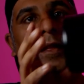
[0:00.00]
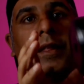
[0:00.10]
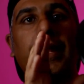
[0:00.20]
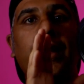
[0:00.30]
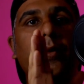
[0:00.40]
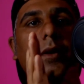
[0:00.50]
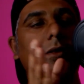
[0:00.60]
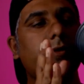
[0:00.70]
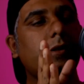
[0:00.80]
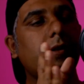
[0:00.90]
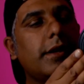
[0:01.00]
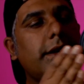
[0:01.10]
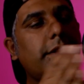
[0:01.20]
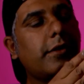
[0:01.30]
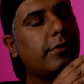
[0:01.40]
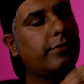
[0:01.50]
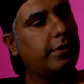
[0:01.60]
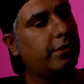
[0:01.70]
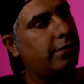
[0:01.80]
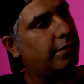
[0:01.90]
Now it's got a cover.